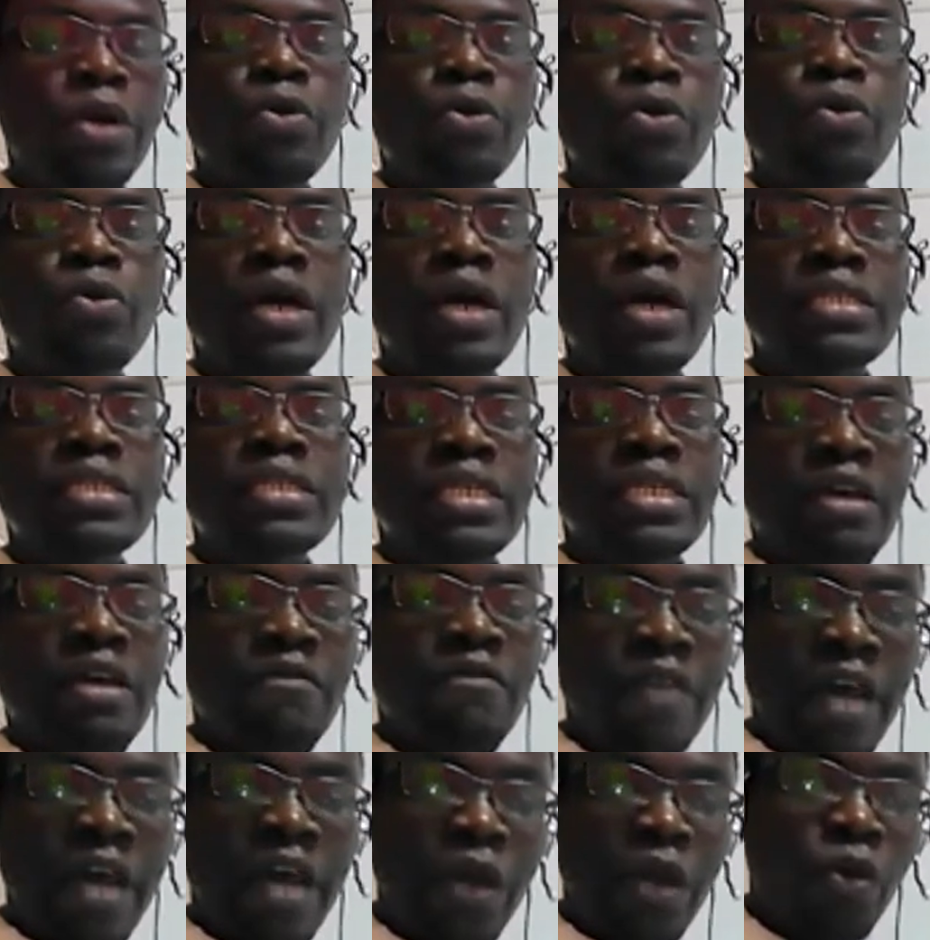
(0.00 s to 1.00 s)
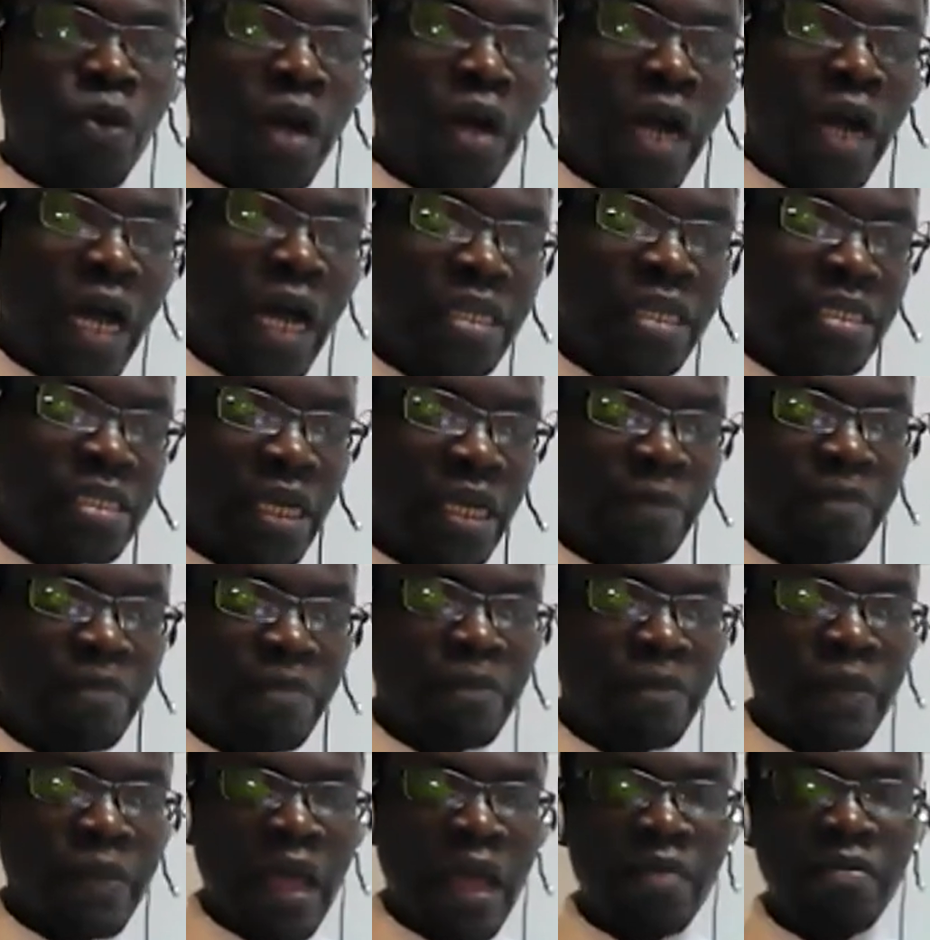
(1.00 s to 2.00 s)
who has a cervical cancer,
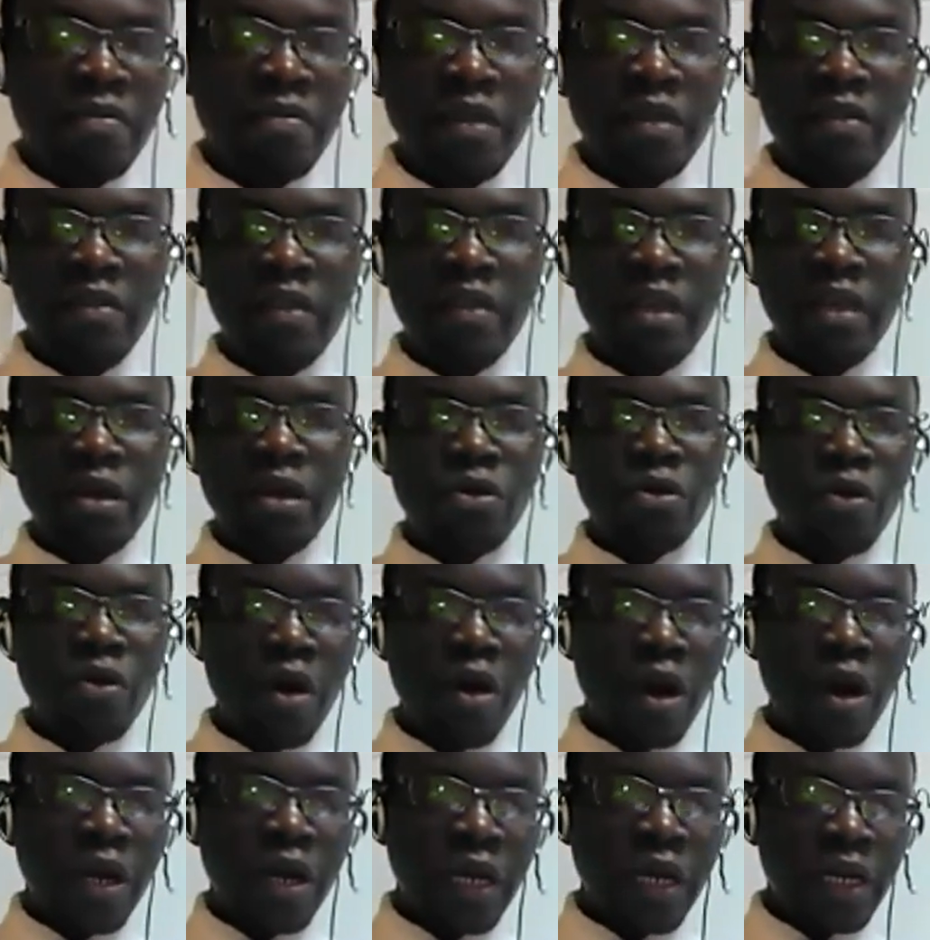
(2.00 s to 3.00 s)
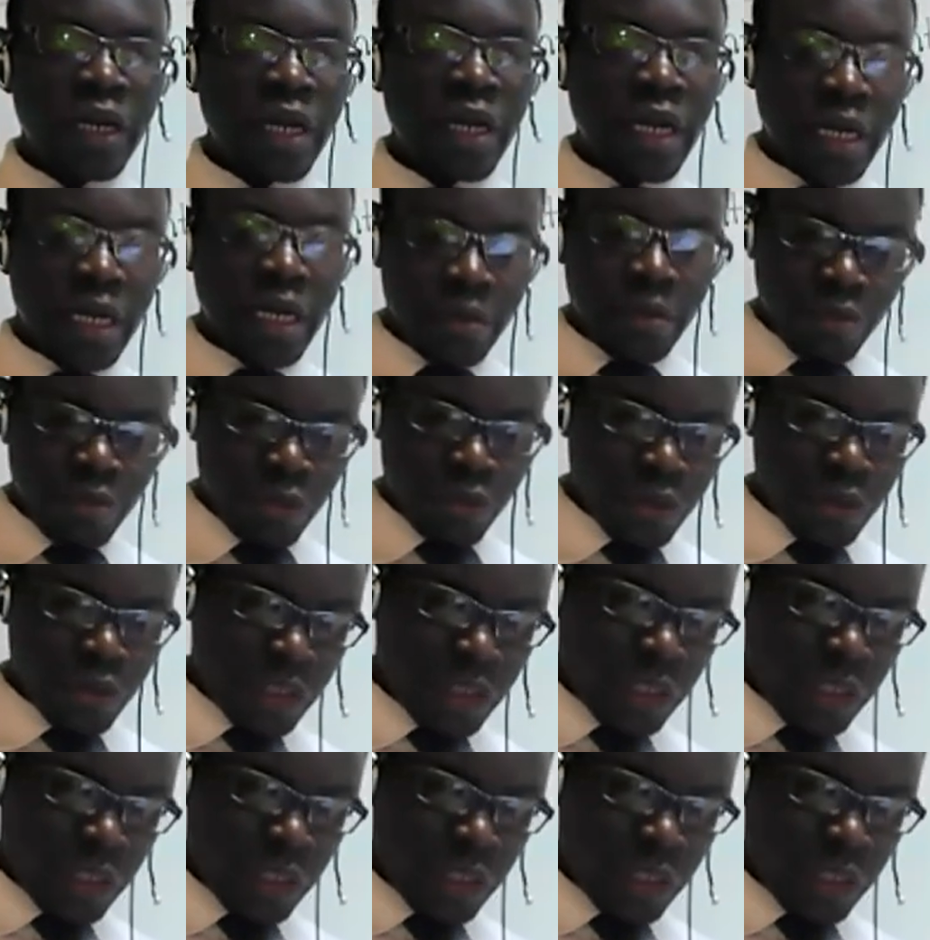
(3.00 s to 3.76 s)
and then they go ahead and put,